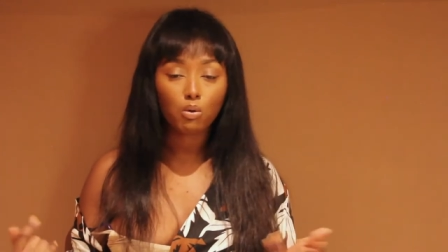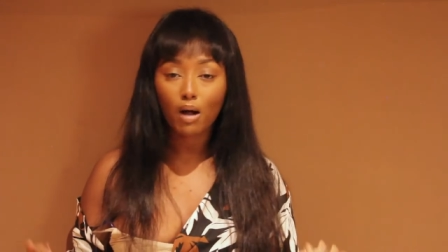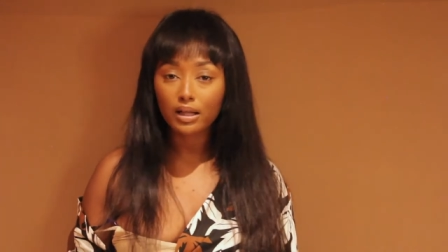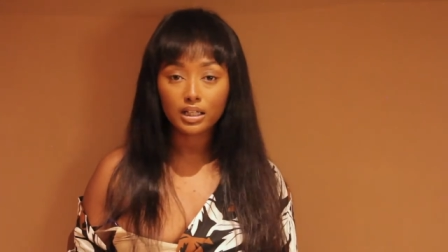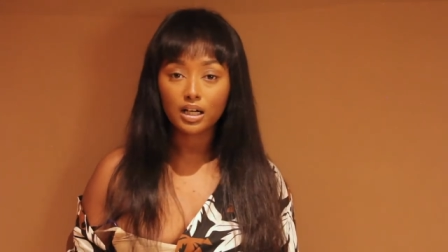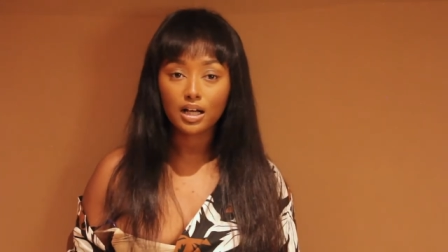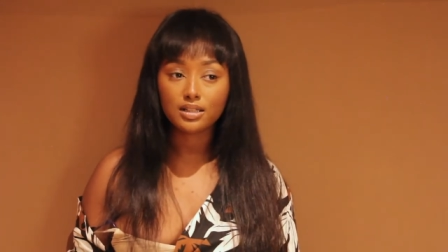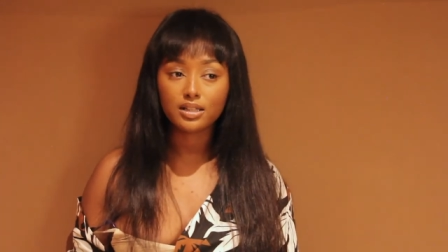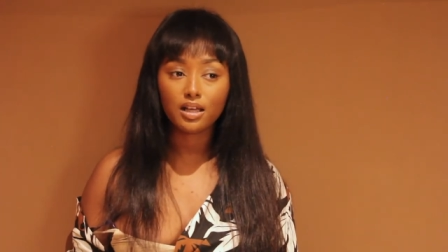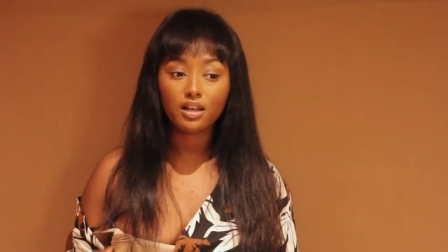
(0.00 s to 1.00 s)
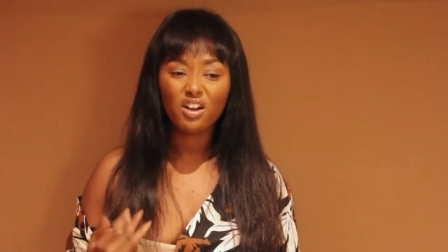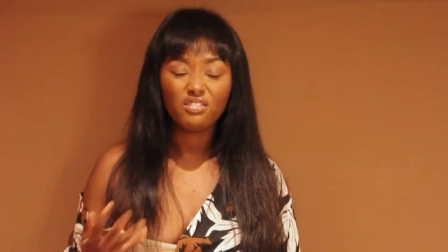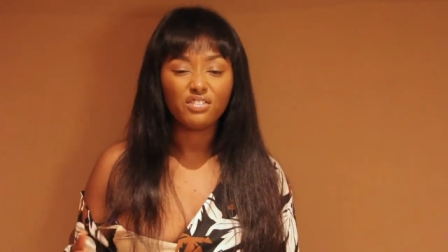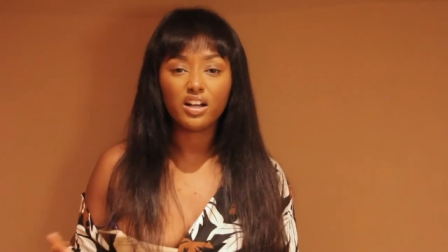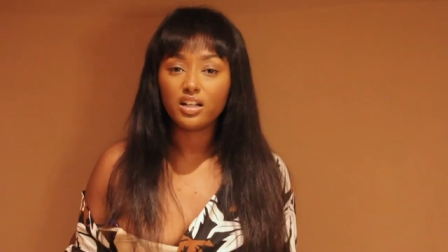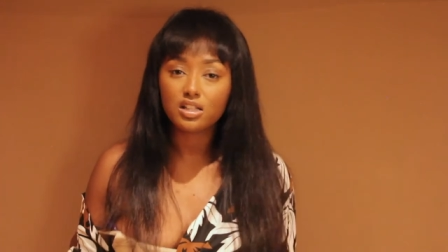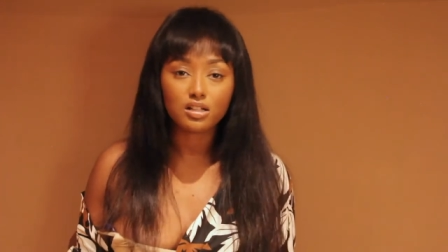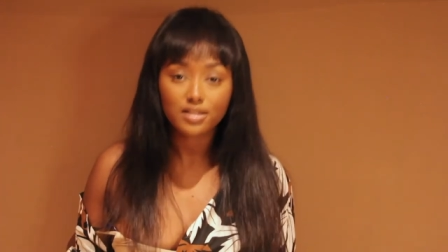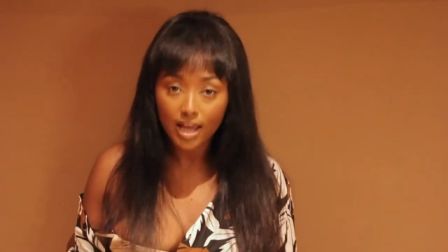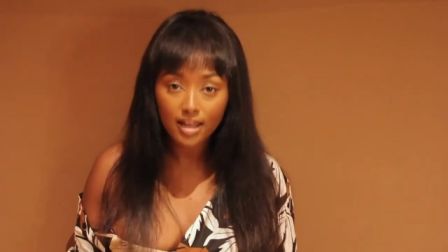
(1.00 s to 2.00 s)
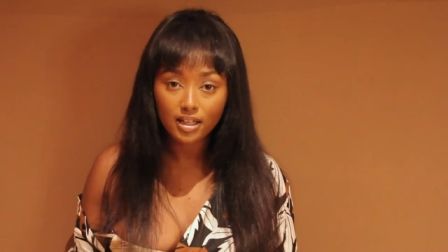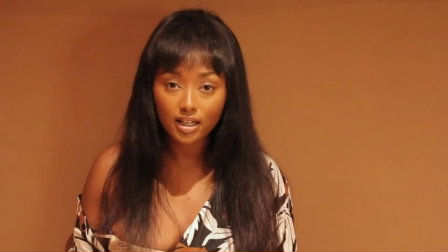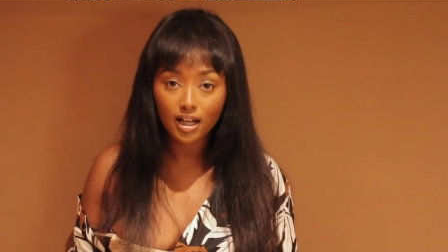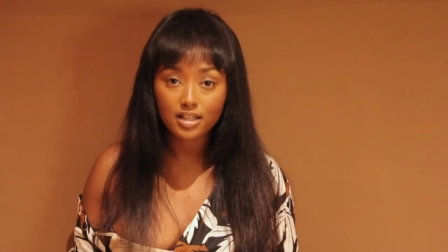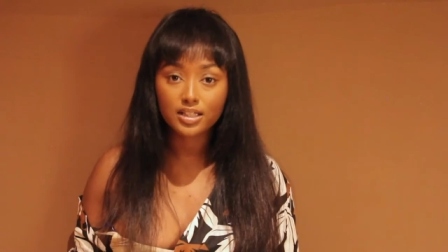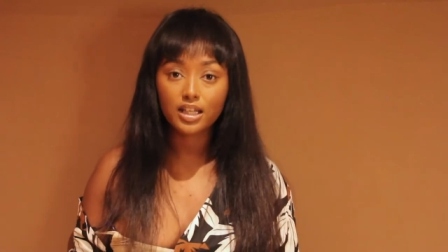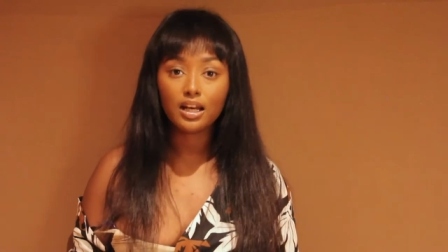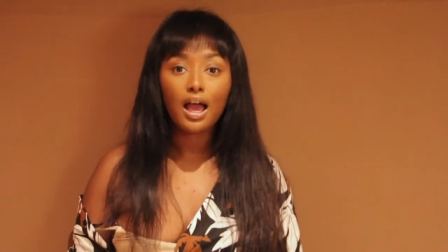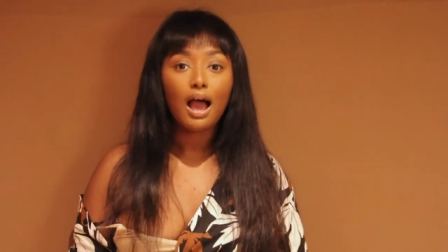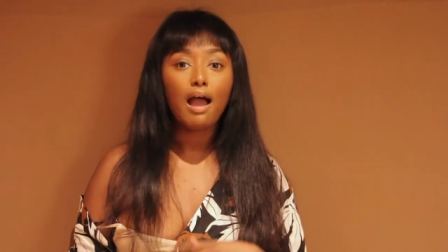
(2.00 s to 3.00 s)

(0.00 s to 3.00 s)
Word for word: quality content, fun, entertaining content,